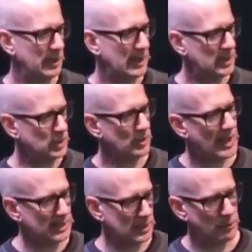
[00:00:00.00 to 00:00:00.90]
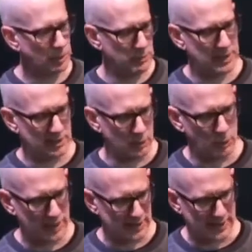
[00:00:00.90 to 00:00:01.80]
interacting with me in the
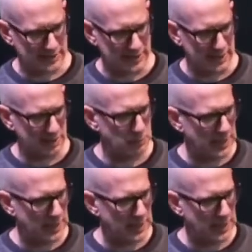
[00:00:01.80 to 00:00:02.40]
way that I like,